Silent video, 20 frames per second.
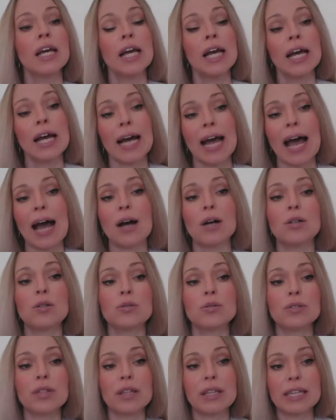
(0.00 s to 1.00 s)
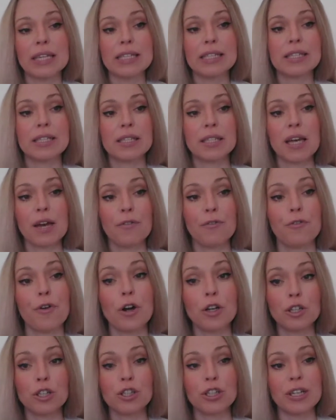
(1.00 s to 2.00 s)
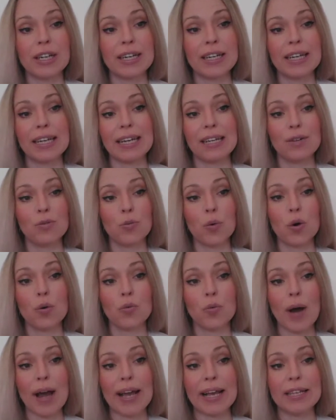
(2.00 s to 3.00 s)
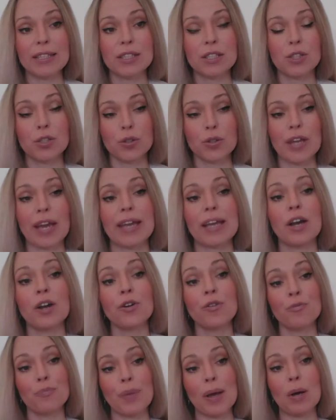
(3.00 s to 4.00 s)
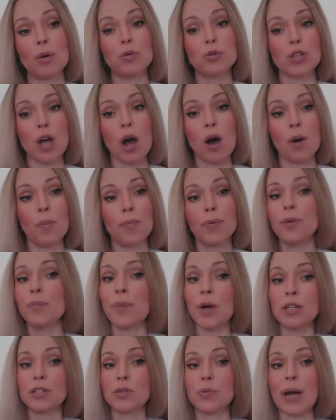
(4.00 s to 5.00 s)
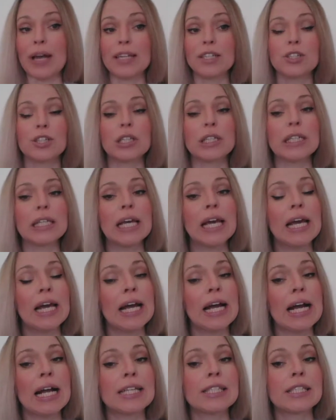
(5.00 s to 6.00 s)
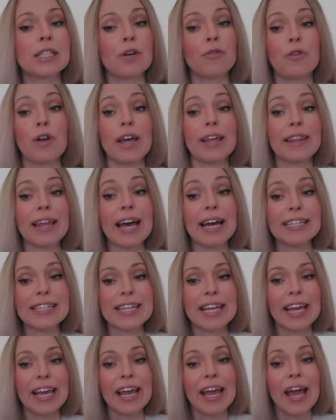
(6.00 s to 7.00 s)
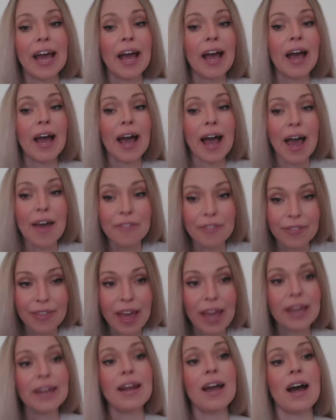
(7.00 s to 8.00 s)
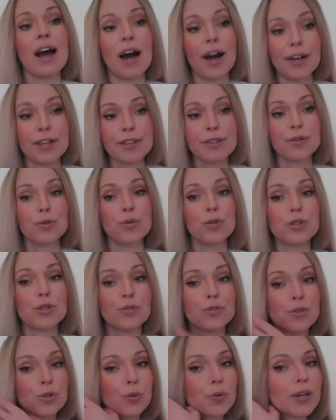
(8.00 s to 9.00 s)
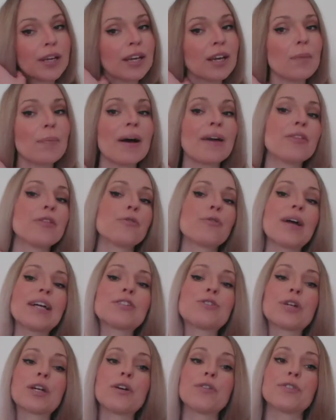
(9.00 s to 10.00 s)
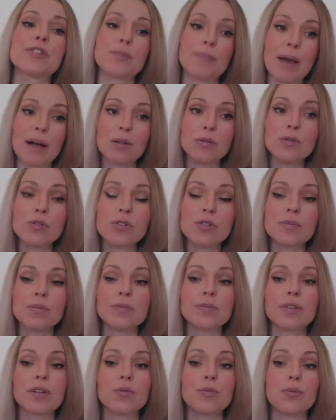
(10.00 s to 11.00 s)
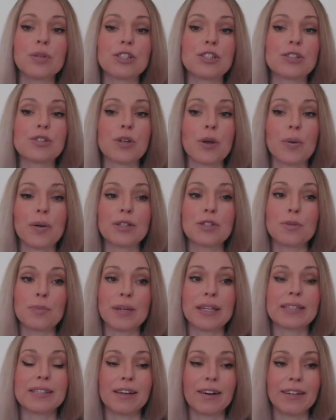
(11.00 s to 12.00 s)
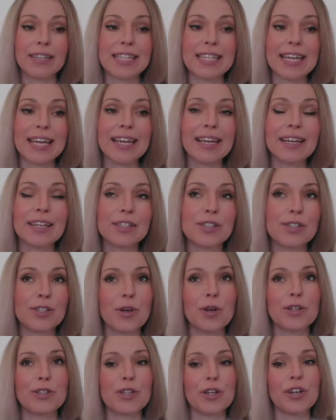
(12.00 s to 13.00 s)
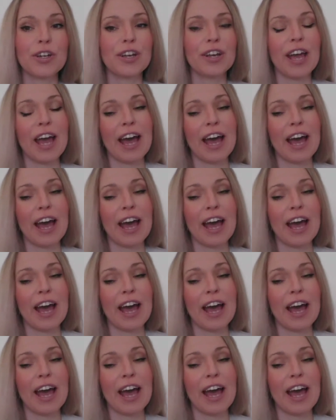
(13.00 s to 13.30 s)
how these function and in what ways do they kind of build up persuasion and stuff like that. And then I thought of talking about the rhetoric of smells, which is going to be exciting. Certain